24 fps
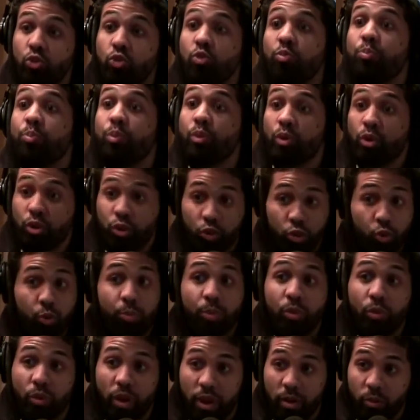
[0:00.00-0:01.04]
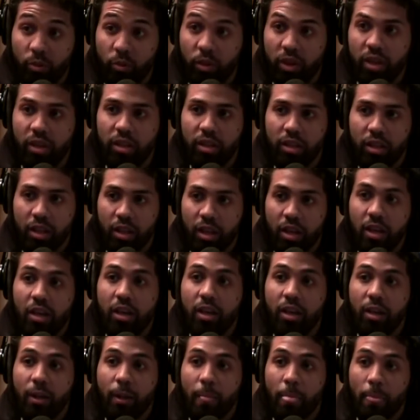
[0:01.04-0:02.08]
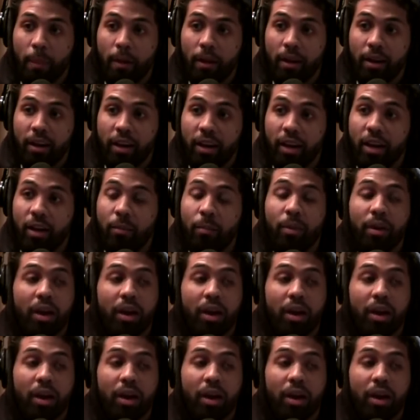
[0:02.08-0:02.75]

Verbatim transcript: super, really? super right-wing. How do you keep your sanity?